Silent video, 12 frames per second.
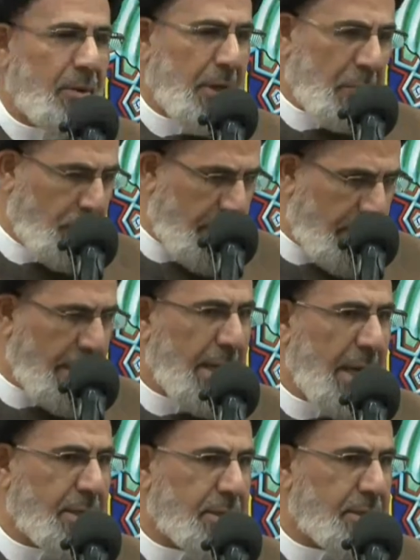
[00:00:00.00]
Then we
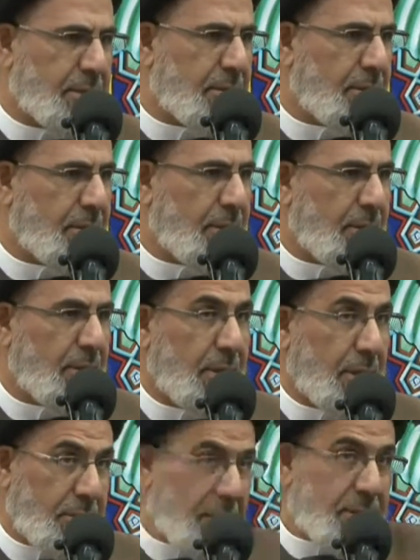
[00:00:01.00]
realize,
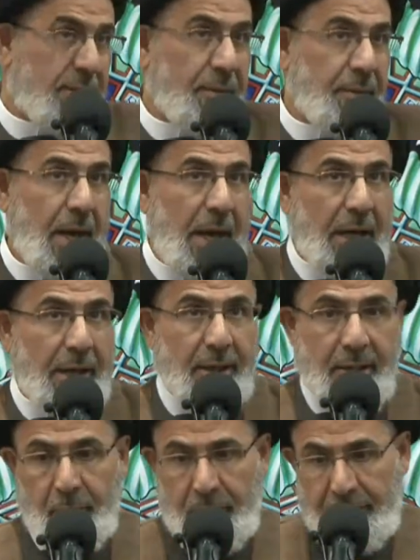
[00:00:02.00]
not just in the
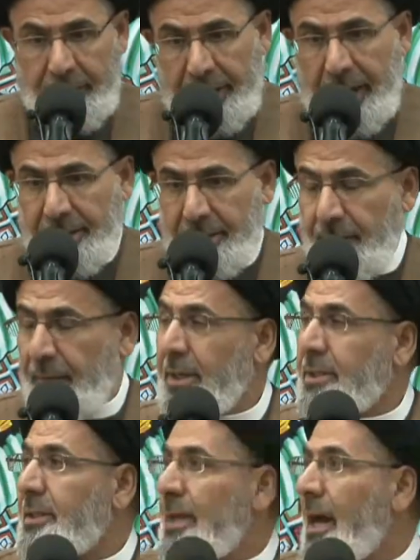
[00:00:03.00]
akhirah, we realize in
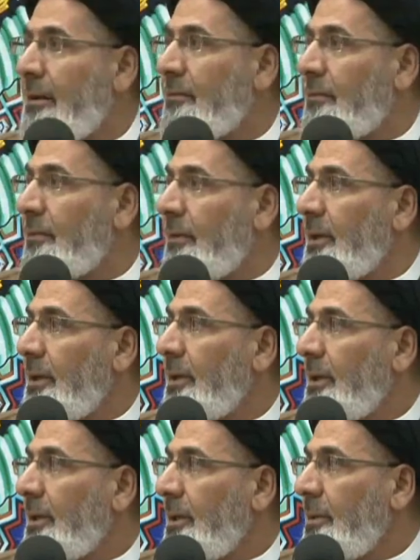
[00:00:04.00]
this life,
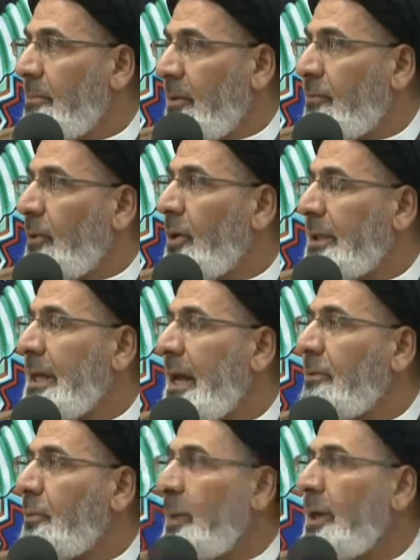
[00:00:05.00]
before
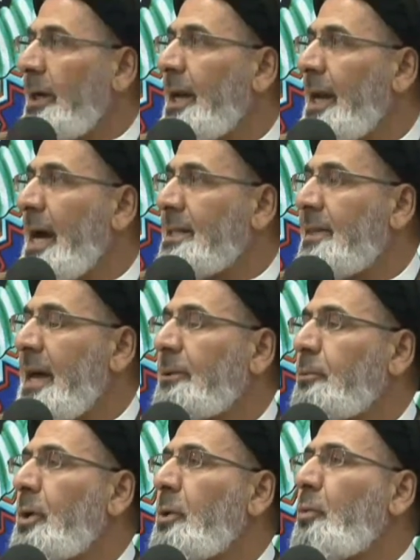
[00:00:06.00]
death, we realize
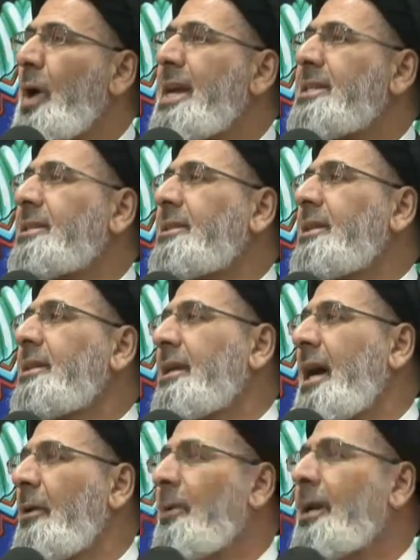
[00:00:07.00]
that we
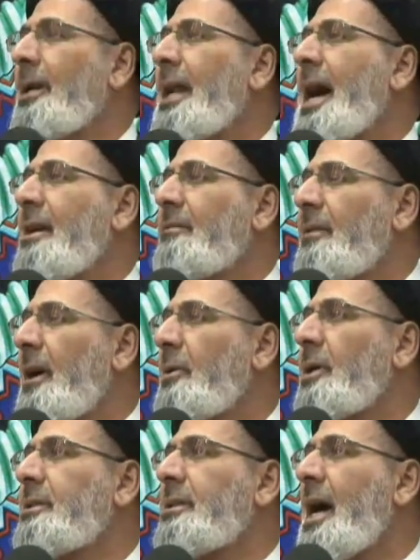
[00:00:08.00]
wasted our life,
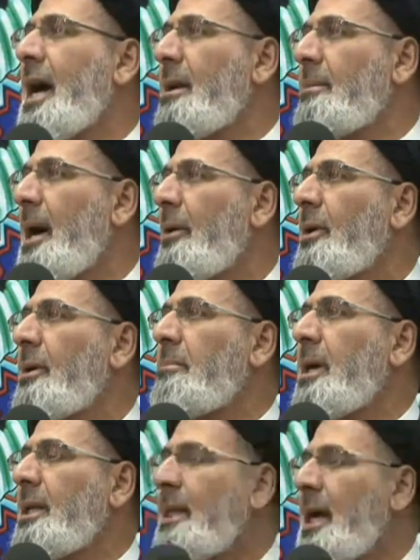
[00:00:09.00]
our time, our
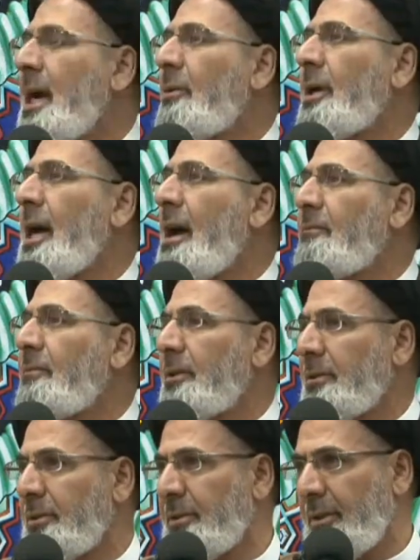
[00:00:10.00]
money, our
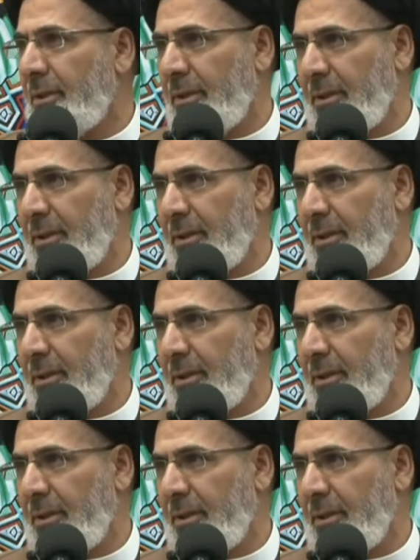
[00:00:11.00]
effort